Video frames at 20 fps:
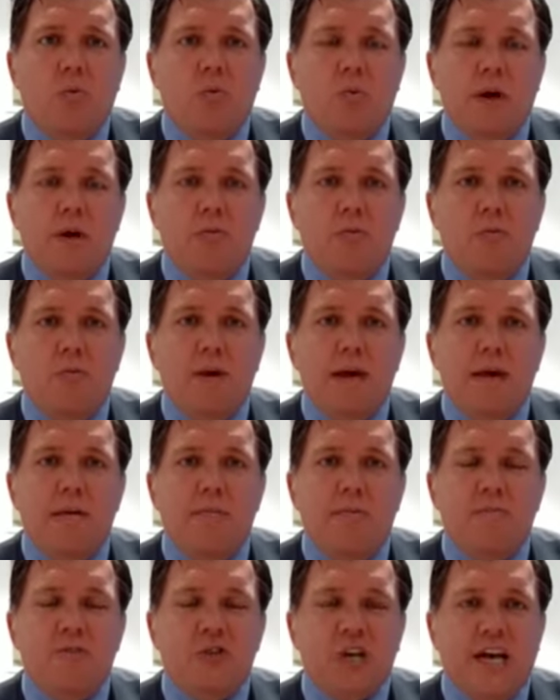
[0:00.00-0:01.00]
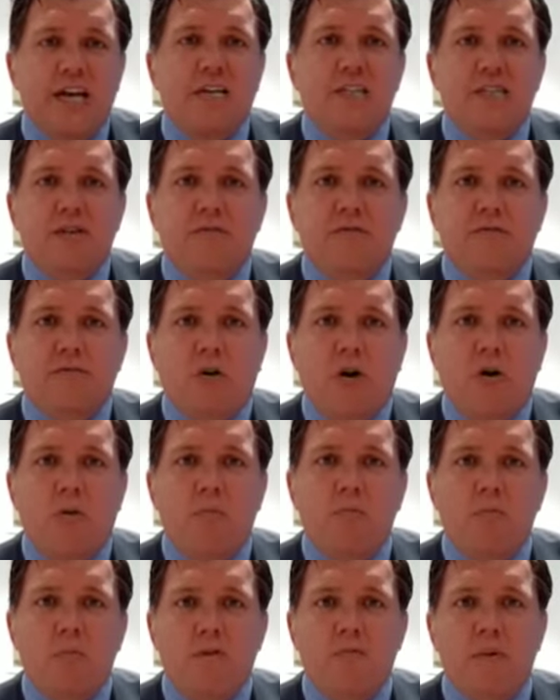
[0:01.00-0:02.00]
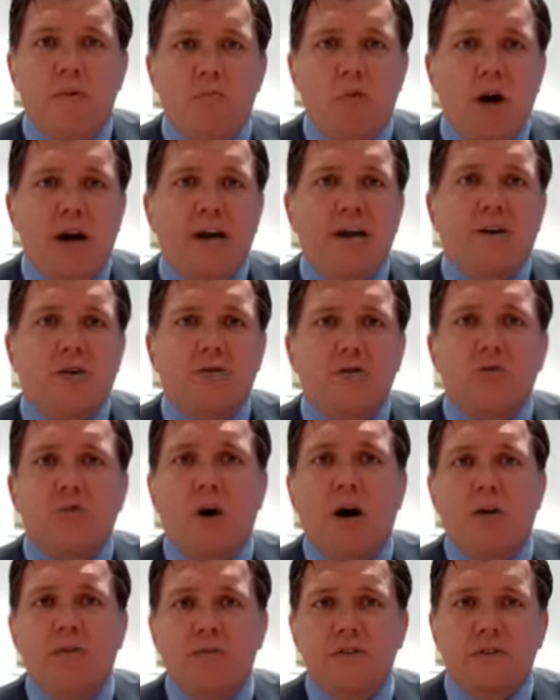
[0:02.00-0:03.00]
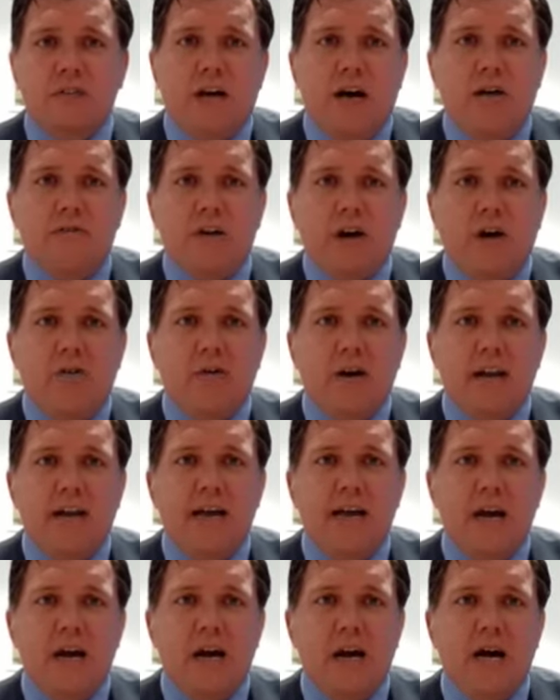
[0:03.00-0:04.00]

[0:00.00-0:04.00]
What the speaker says: we will be changing from, we've been working on 12 staff currently